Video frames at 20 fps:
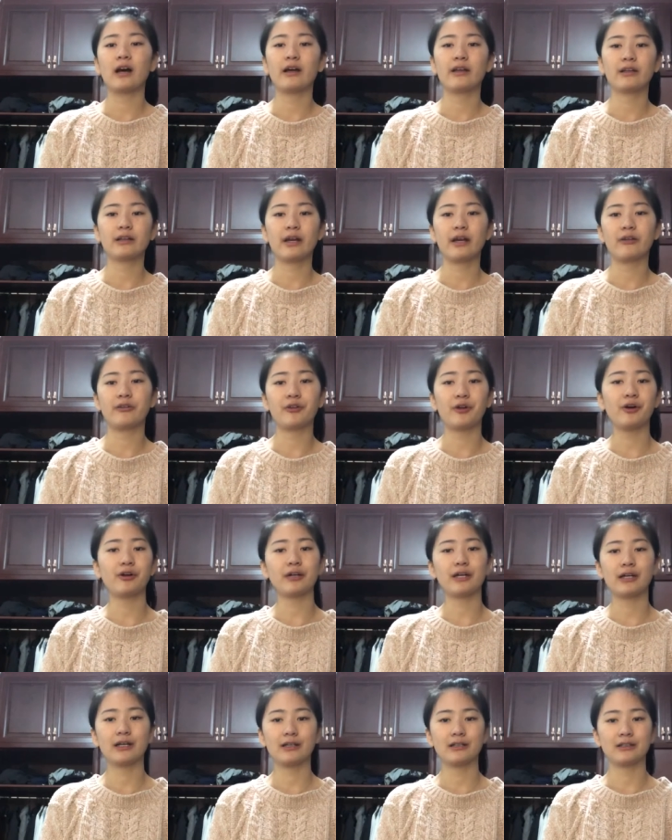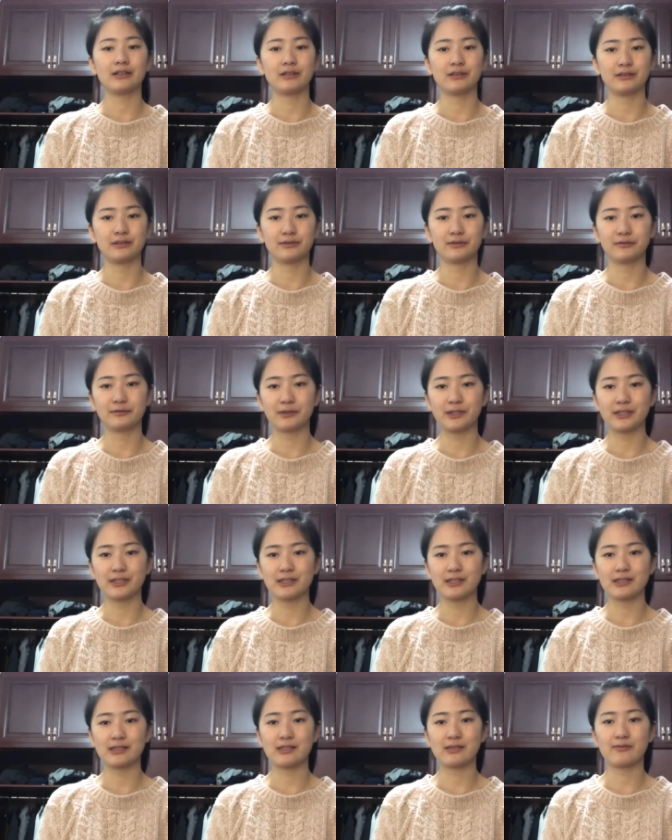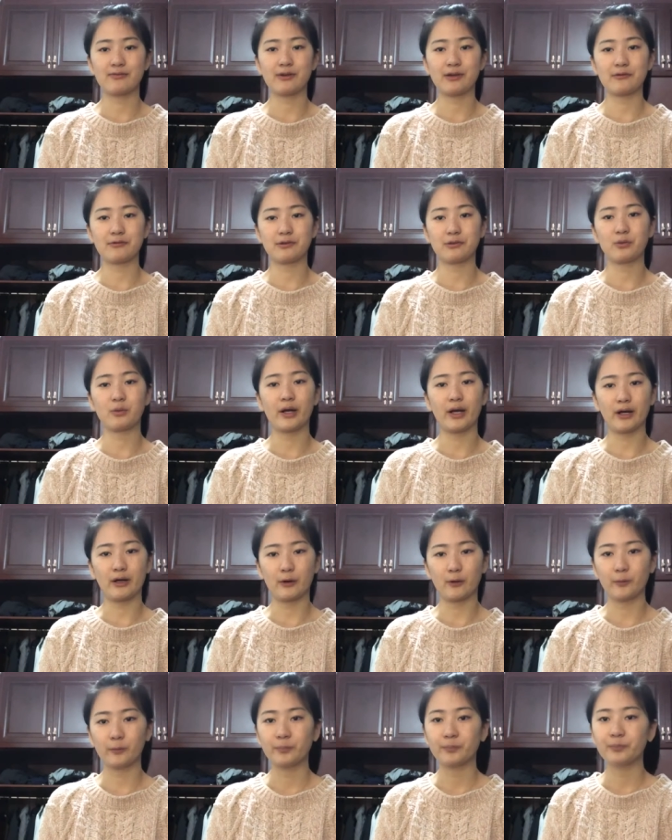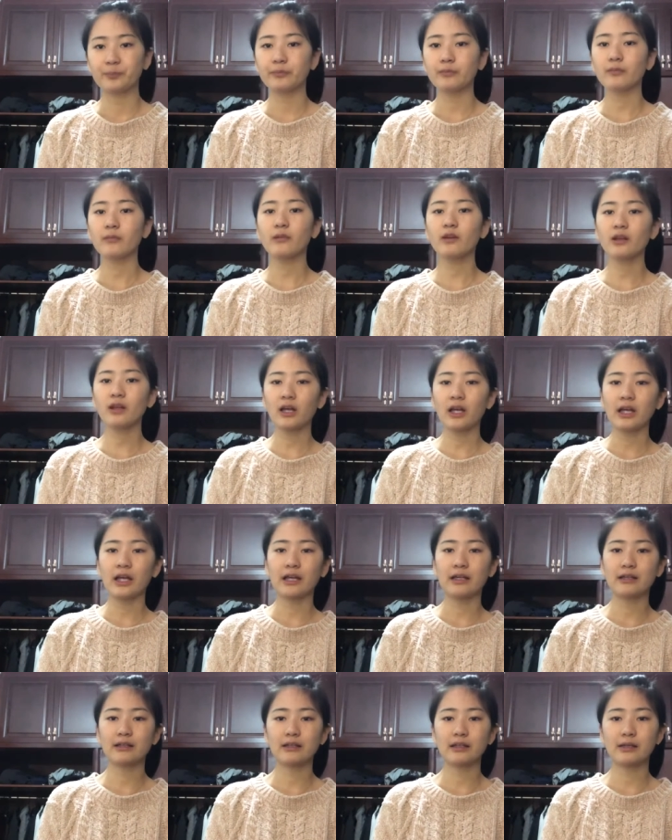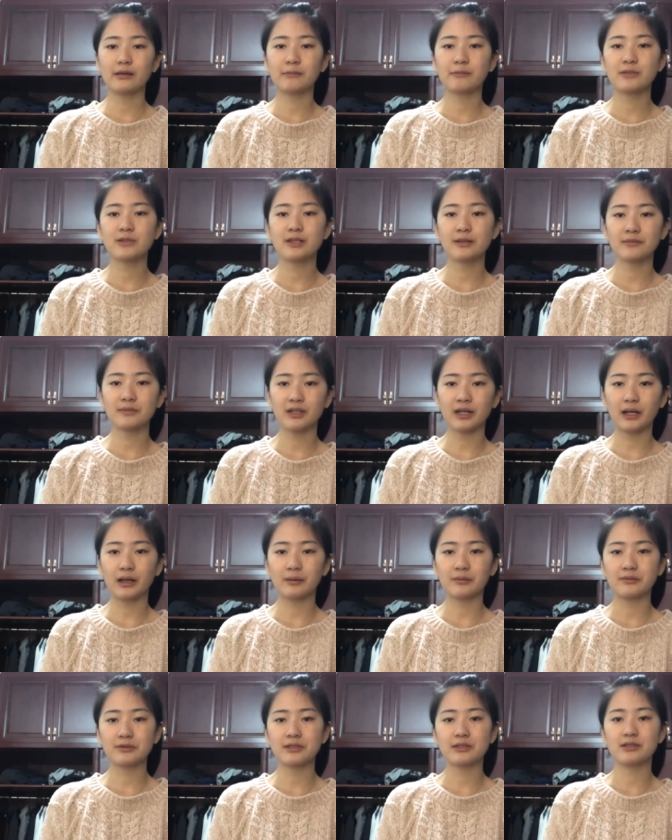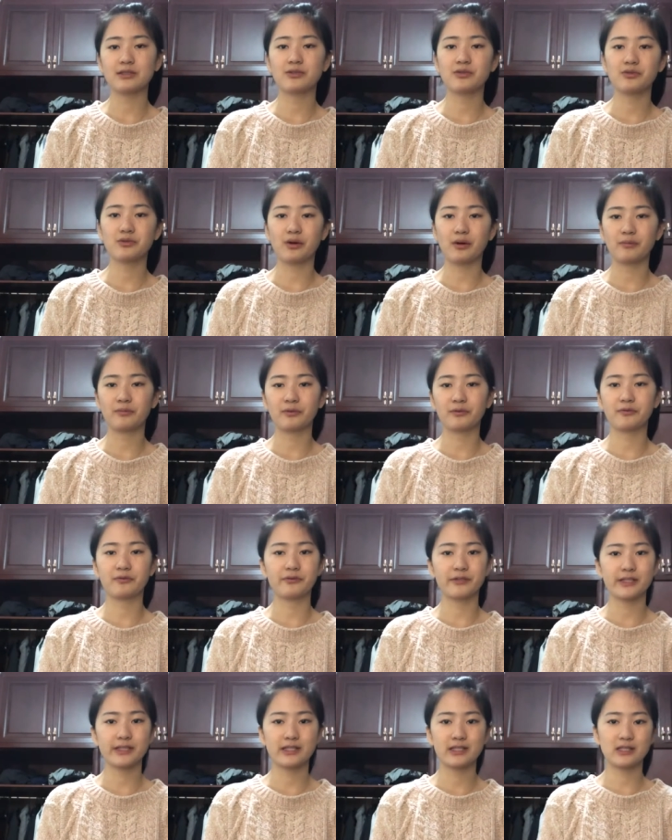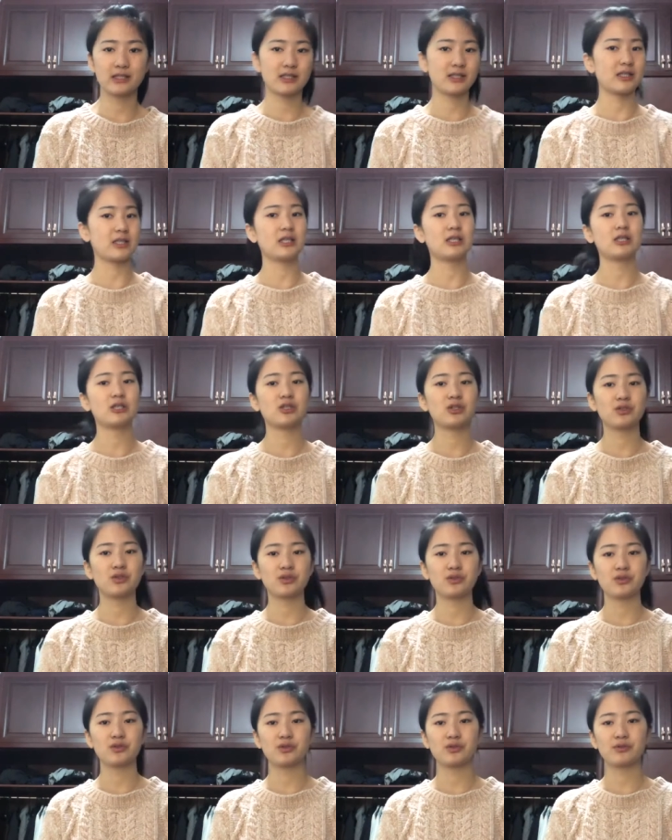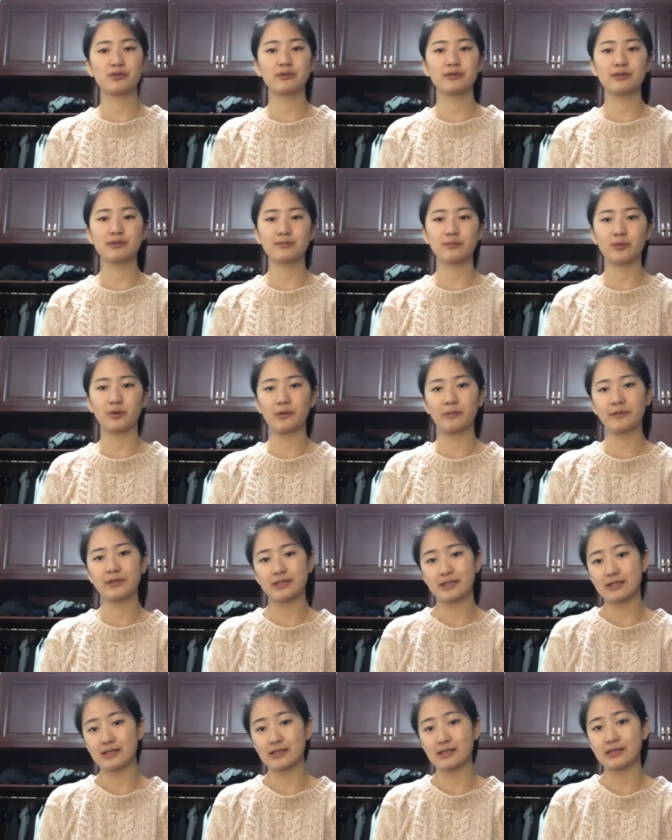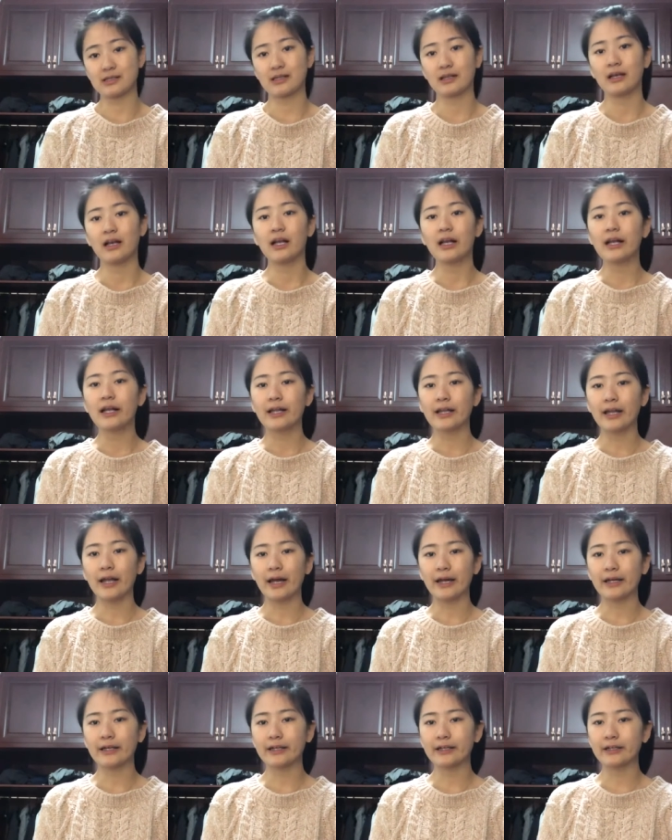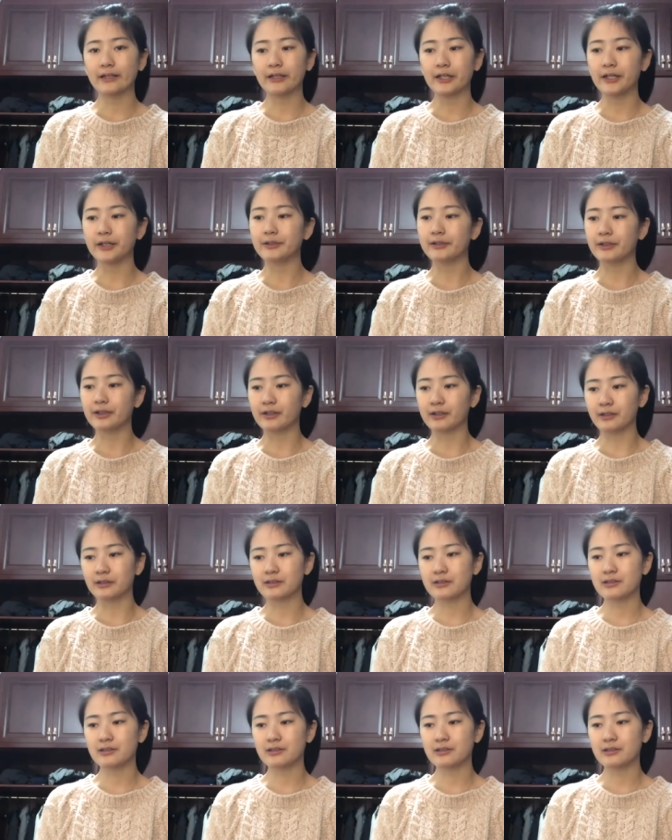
cannot cut the phrases very well, and sometimes it chops the phrases into two small pieces, like the